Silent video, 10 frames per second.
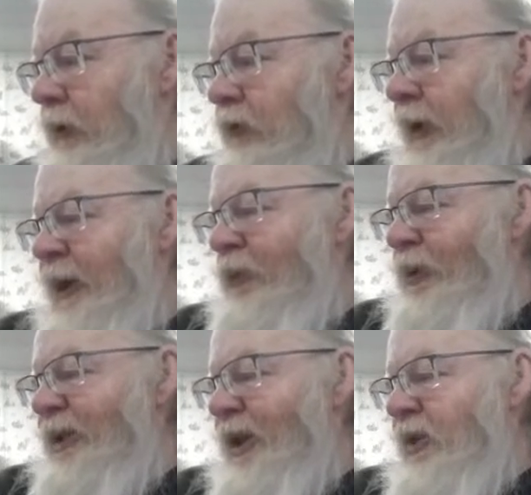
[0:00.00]
Frank
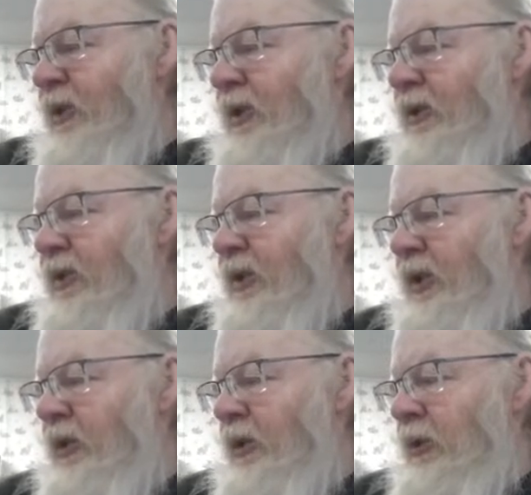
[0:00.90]
Brazel is
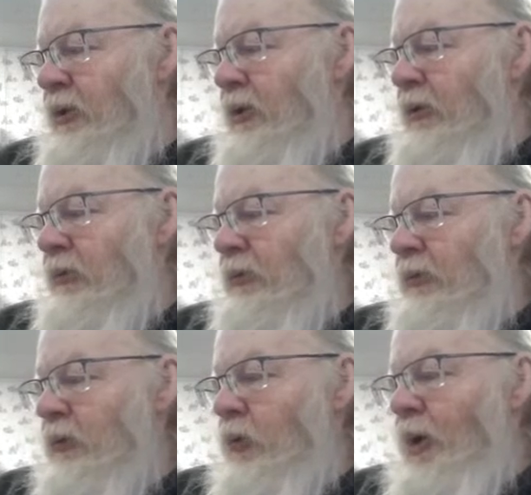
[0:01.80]
considered
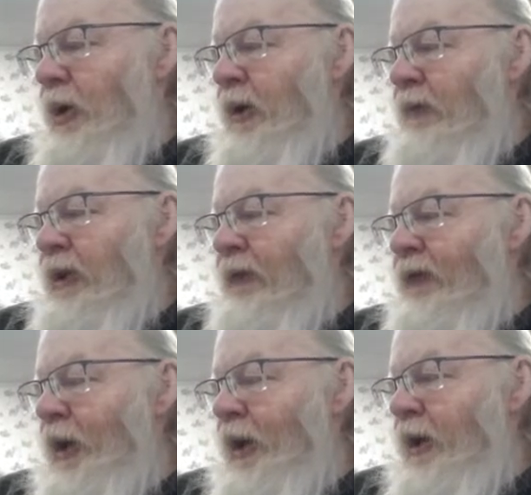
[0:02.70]
one of the
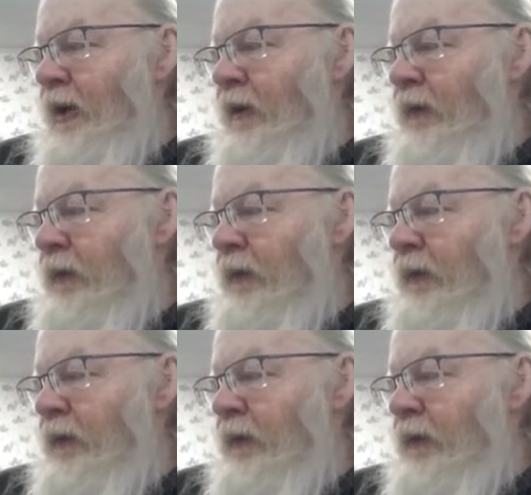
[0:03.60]
5